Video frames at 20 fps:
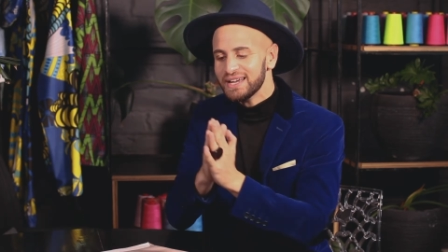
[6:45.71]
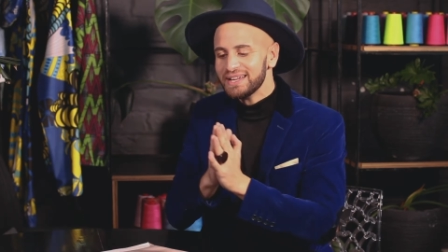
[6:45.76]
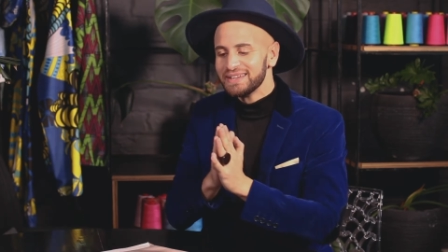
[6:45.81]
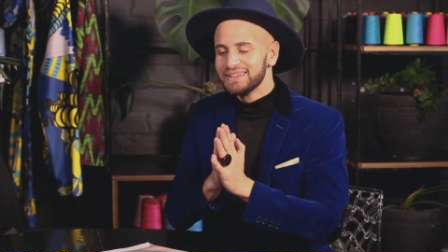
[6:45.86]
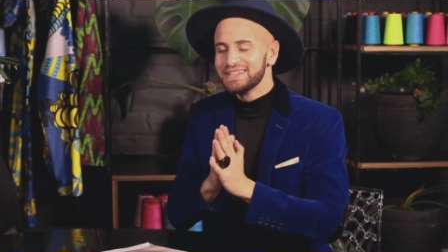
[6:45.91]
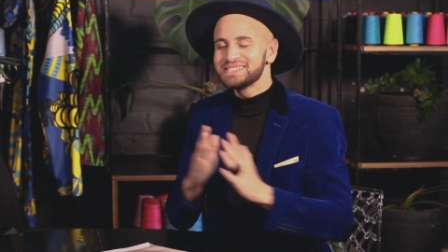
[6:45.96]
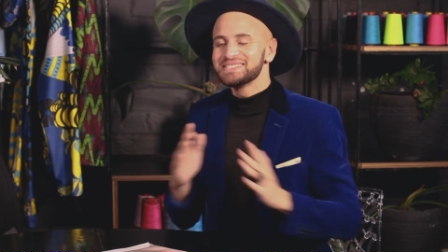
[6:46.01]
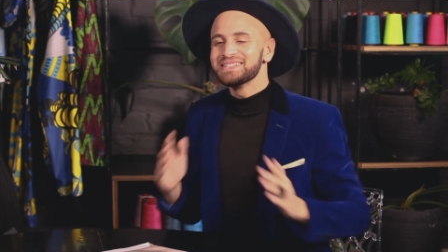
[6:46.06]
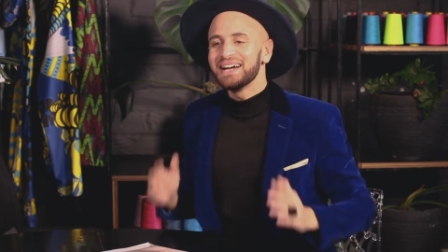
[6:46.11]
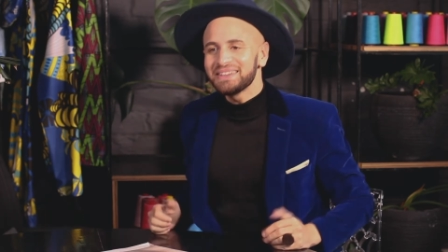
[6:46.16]

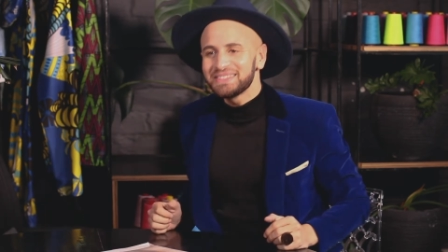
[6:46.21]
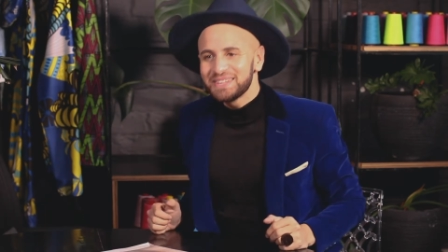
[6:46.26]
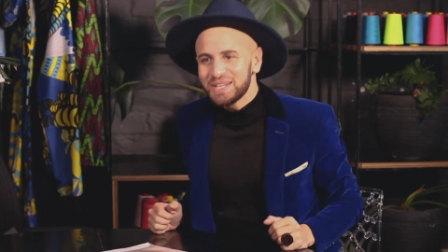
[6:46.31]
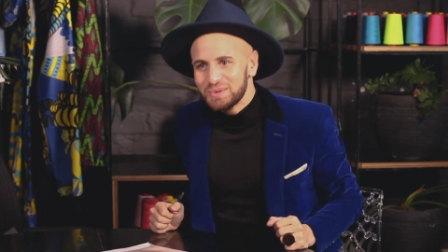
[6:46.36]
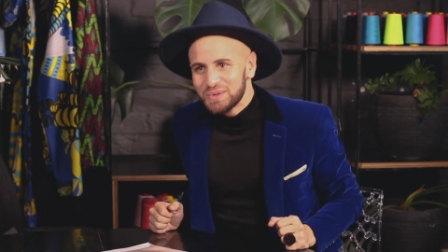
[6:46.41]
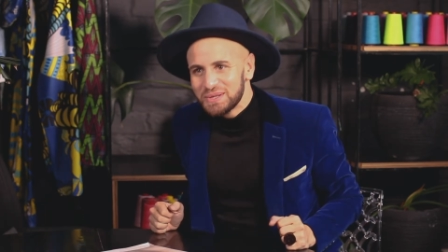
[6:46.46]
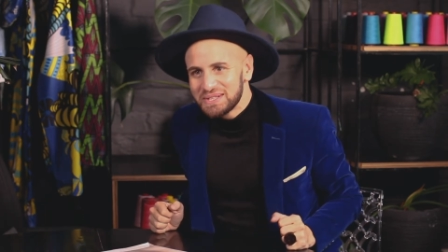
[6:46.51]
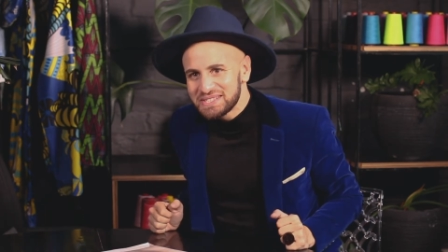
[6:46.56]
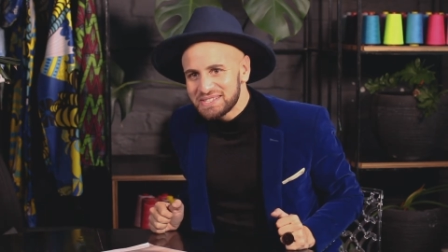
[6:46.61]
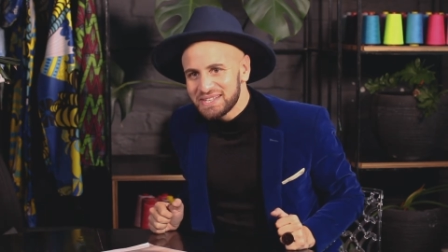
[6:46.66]
There's nothing
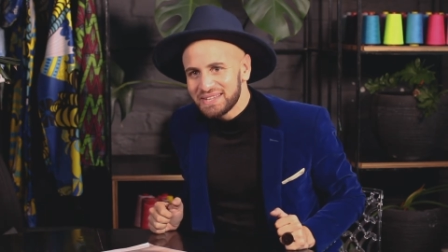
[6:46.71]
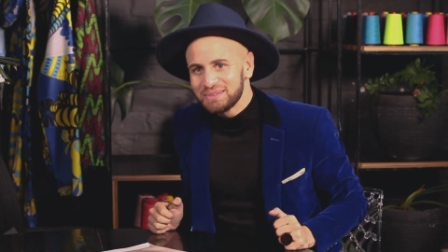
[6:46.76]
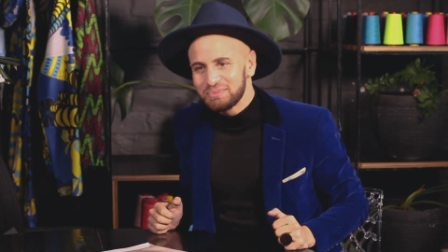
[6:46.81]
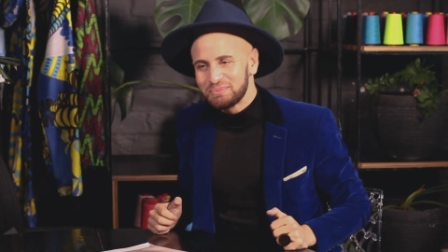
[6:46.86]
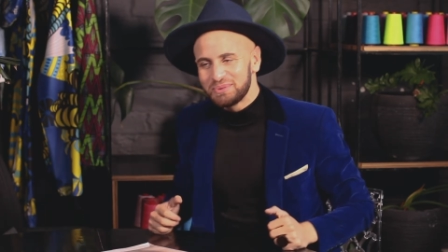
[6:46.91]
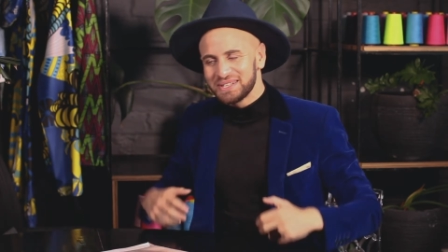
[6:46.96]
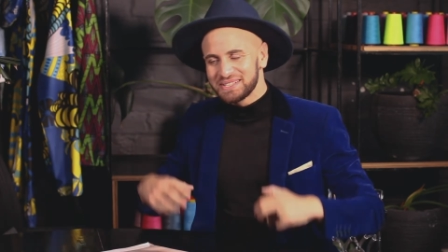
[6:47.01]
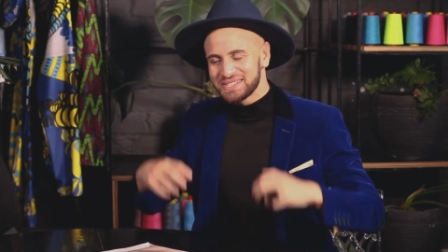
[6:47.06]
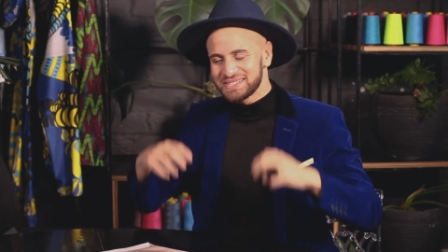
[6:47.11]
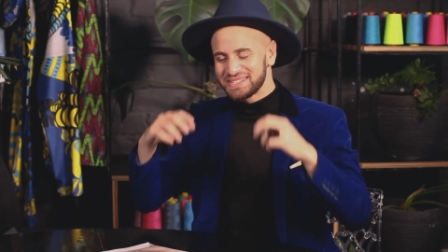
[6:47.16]
worse than the
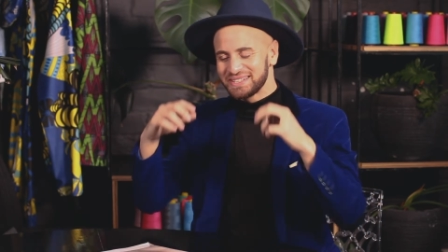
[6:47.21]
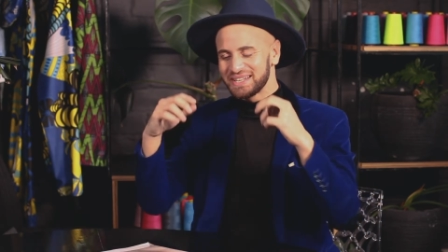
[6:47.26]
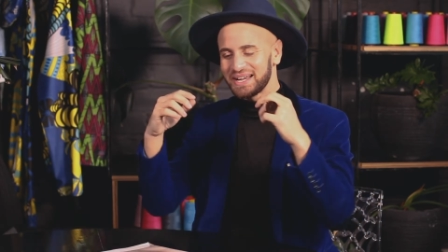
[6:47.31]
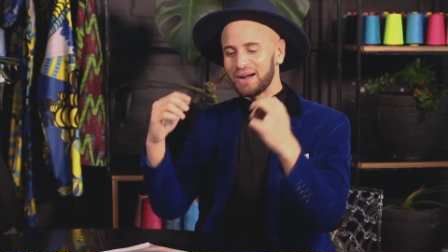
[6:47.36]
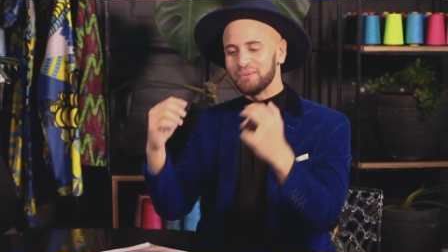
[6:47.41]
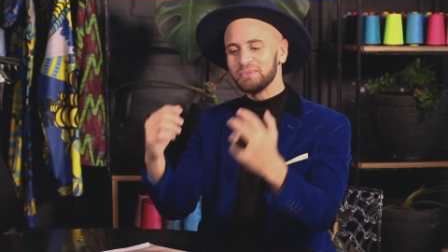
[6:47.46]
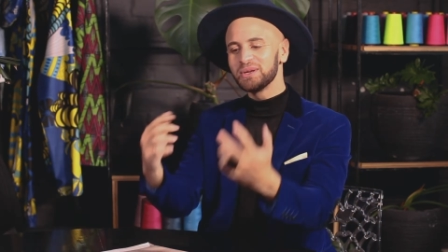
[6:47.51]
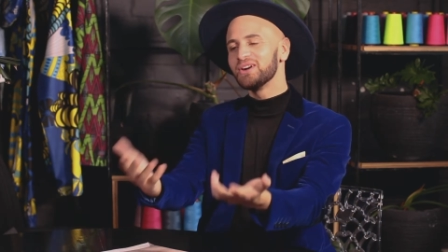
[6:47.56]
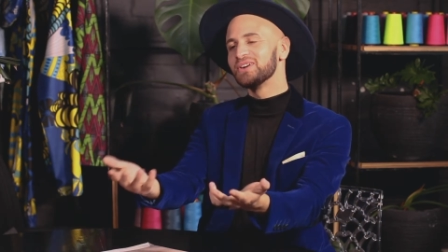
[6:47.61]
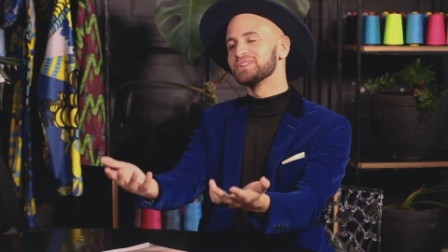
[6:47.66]
person
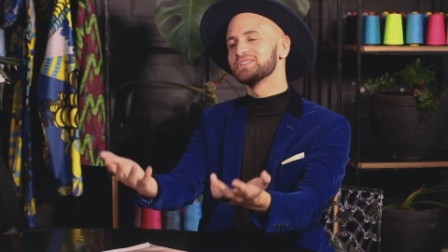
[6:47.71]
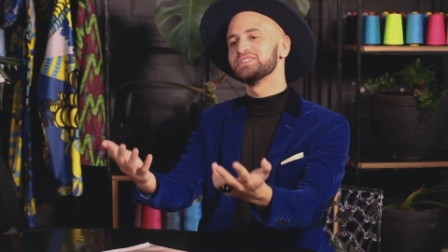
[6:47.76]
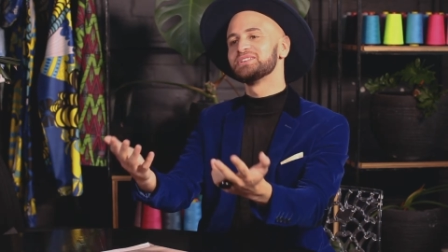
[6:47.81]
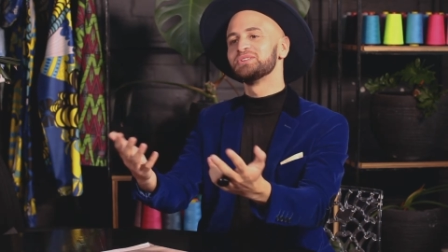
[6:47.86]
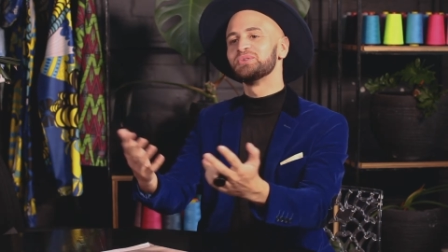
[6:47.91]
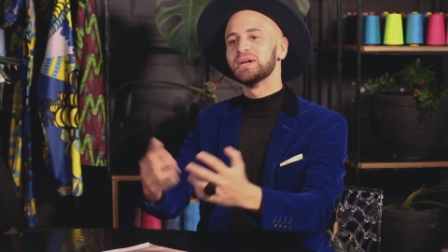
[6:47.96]
coming onto the